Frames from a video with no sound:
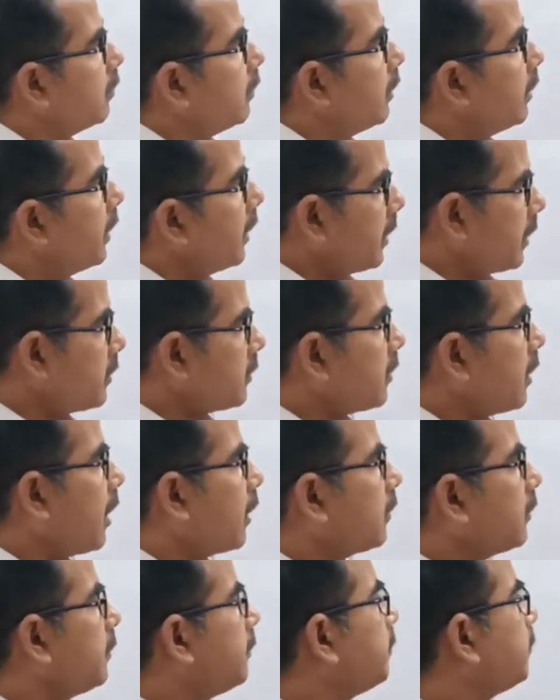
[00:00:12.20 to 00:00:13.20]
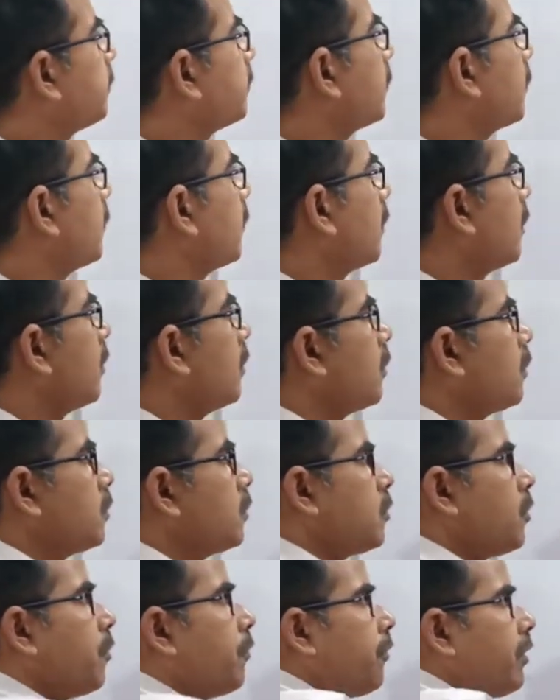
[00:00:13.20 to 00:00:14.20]
let us start.
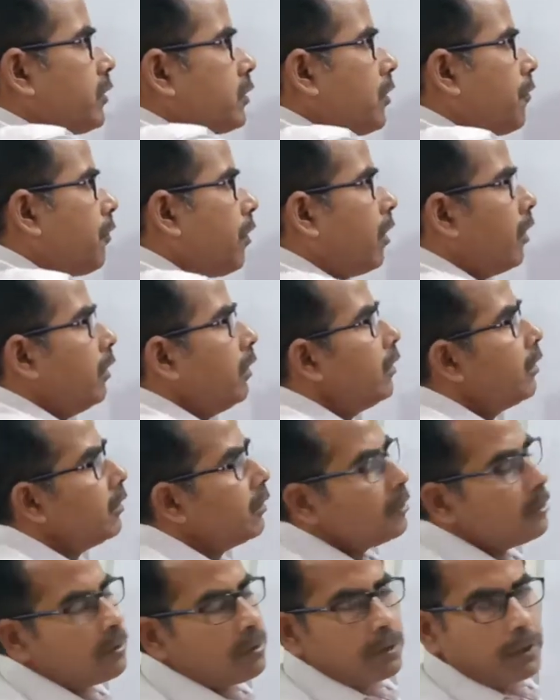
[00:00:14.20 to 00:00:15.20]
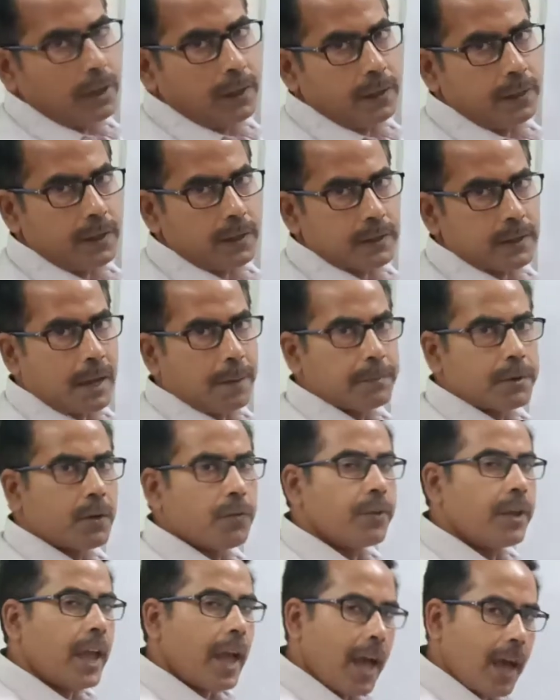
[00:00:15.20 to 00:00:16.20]
So first of all, in this chapter
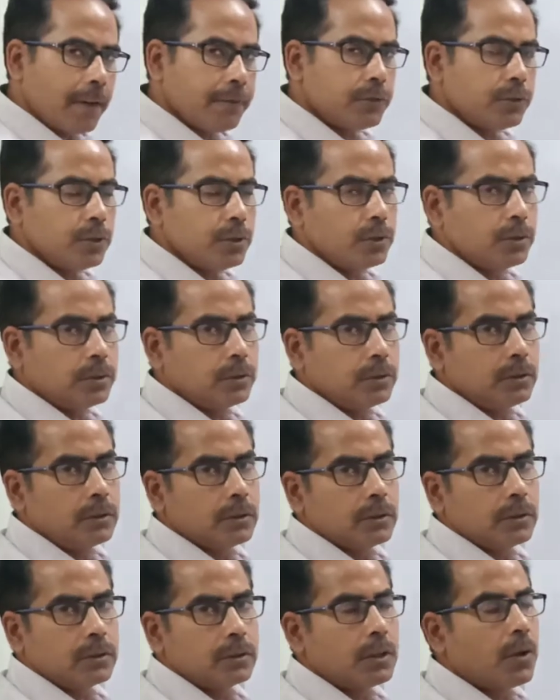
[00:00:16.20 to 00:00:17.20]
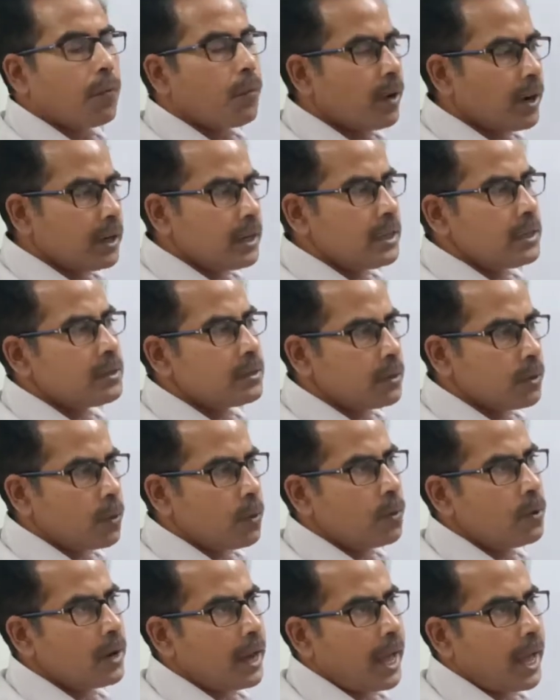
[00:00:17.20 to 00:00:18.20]
we have to know the what is
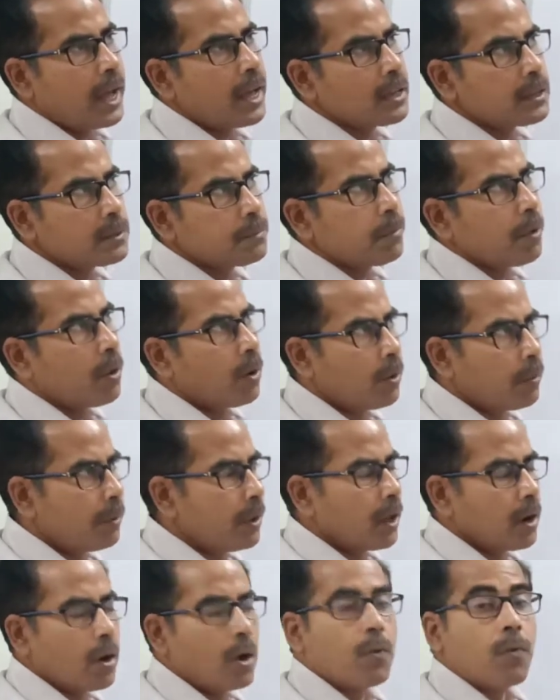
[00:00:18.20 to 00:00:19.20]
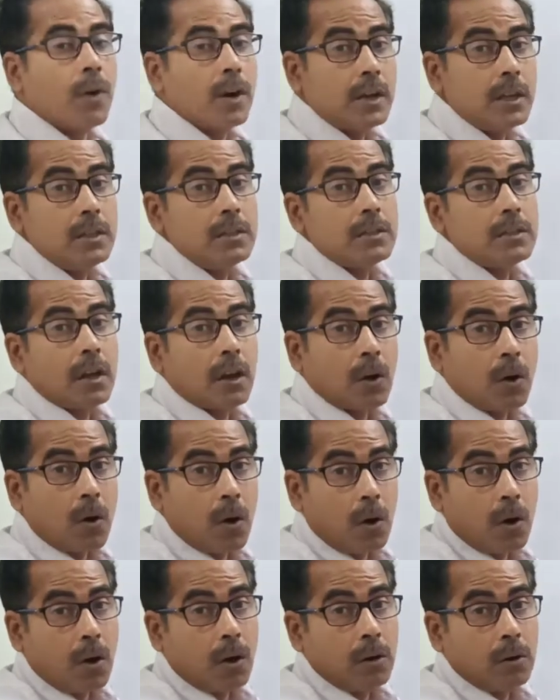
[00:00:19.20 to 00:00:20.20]
known as polynomial, or
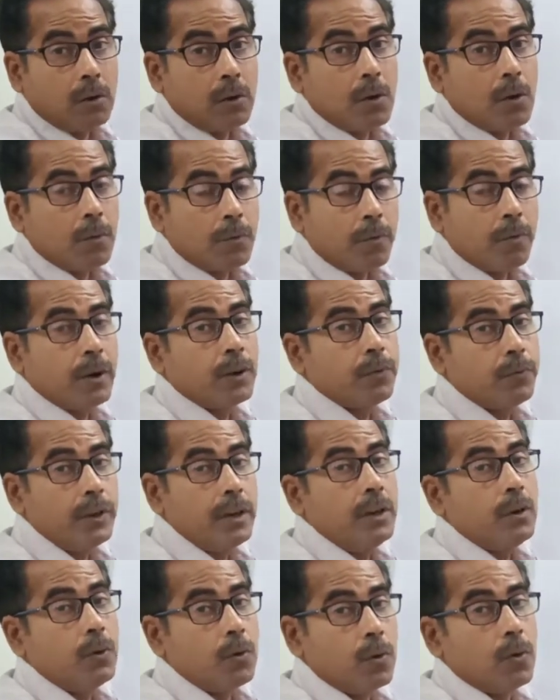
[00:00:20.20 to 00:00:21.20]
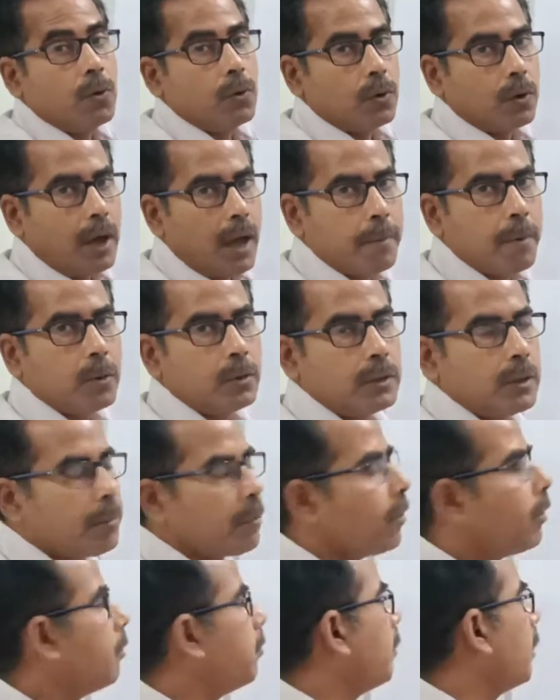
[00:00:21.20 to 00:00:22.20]
what we know about the
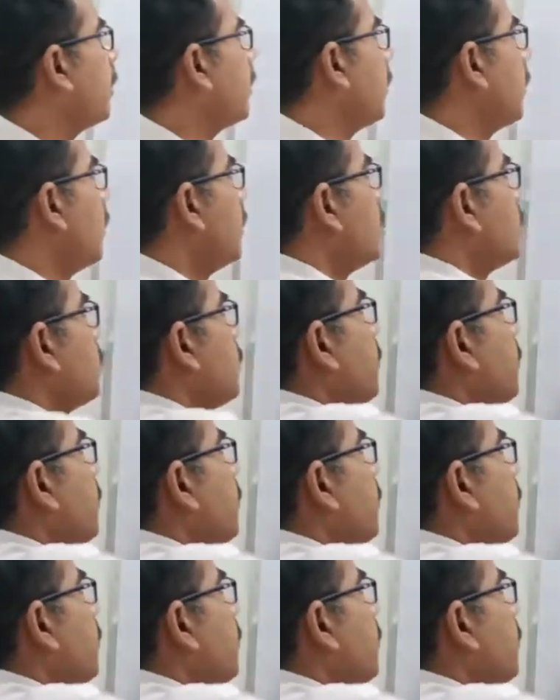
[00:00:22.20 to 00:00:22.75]
polynomial. So